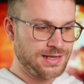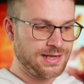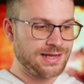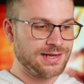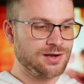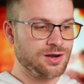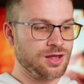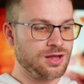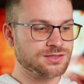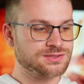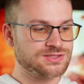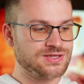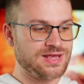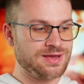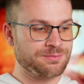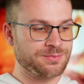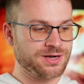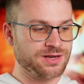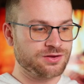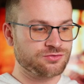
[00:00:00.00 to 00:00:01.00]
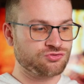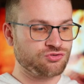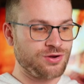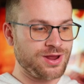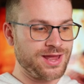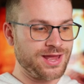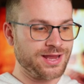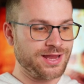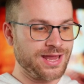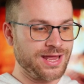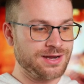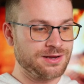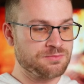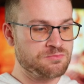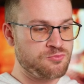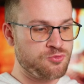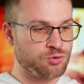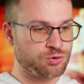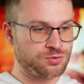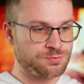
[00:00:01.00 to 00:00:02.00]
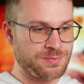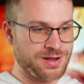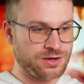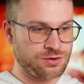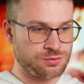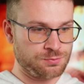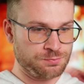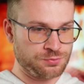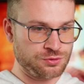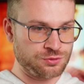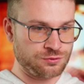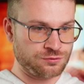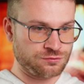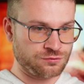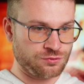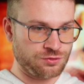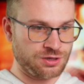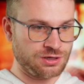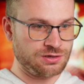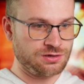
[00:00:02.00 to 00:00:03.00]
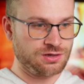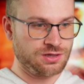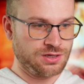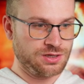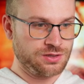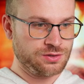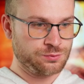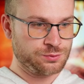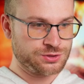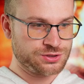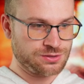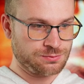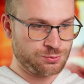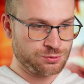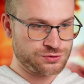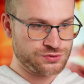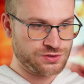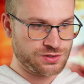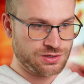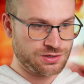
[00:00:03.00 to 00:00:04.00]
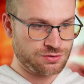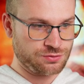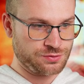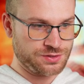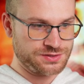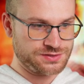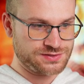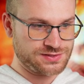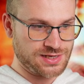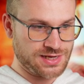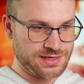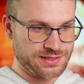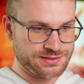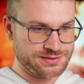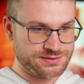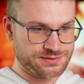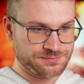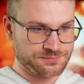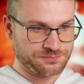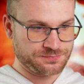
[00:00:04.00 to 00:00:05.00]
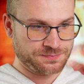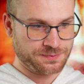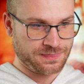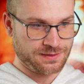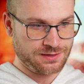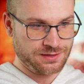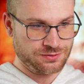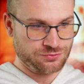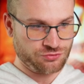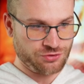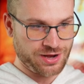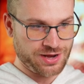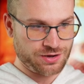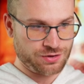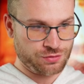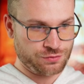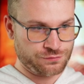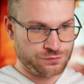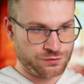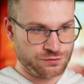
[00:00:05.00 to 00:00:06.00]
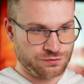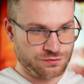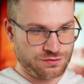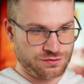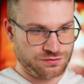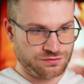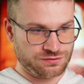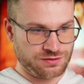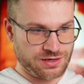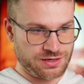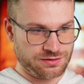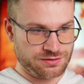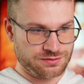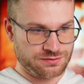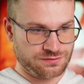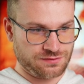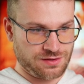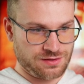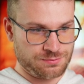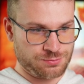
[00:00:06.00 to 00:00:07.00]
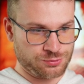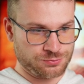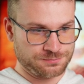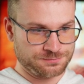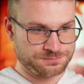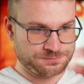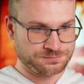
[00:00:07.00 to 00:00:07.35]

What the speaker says: And lastly, I'm going to drag and import my computer screen, which I'm also going to resize and drag over to this side of the table.